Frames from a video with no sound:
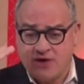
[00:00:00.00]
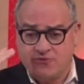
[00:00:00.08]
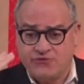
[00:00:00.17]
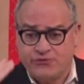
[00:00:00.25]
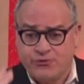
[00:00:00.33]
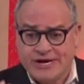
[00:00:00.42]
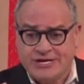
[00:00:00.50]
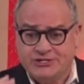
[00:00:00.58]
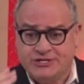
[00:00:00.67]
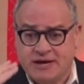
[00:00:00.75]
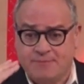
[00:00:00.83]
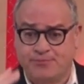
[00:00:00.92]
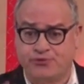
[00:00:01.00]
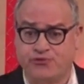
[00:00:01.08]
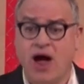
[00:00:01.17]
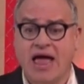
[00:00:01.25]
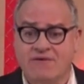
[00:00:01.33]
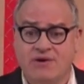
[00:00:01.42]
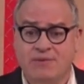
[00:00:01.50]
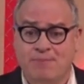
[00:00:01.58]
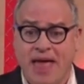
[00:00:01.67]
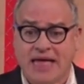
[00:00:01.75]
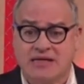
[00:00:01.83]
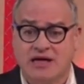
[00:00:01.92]
and freezing private
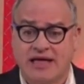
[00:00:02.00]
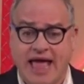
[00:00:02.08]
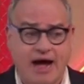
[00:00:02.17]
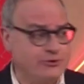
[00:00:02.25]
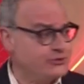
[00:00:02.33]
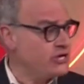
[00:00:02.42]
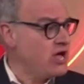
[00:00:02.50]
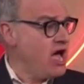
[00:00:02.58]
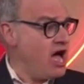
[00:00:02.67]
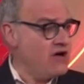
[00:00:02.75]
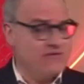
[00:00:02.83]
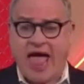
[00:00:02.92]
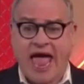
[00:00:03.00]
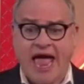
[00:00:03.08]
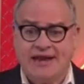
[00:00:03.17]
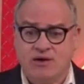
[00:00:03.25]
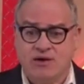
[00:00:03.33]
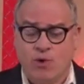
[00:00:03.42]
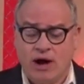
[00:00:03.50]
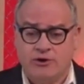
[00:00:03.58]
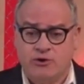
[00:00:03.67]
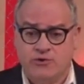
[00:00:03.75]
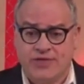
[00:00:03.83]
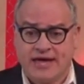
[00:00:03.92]
bank accounts of
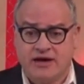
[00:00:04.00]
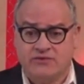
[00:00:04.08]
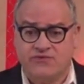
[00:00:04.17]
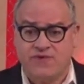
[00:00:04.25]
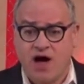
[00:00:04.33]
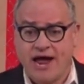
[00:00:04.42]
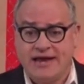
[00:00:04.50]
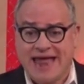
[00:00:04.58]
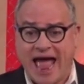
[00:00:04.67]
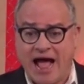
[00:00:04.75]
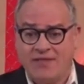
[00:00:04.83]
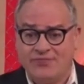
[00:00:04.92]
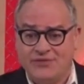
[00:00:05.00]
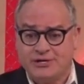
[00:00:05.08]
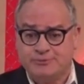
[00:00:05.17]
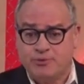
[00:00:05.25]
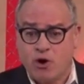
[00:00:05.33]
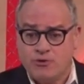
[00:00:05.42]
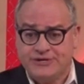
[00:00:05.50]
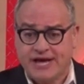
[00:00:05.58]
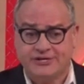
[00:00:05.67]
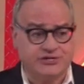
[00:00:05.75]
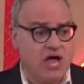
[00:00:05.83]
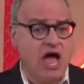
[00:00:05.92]
anyone who they could find at this
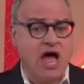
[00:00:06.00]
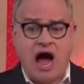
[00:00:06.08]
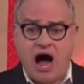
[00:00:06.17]
protest.